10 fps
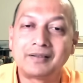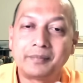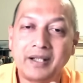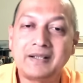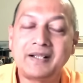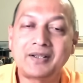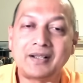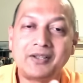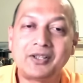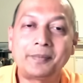
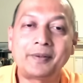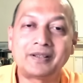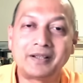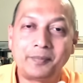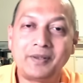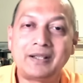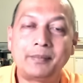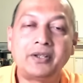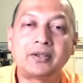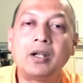meditation and japa, repeat the
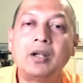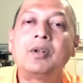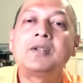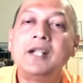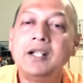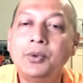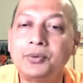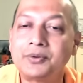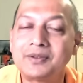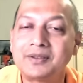mantra, what will he
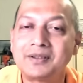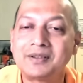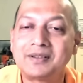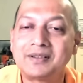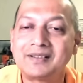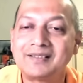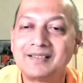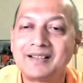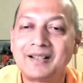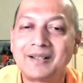do?
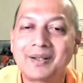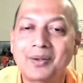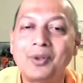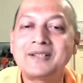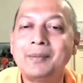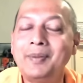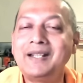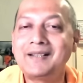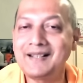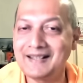What's the
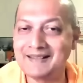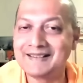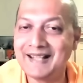big credit?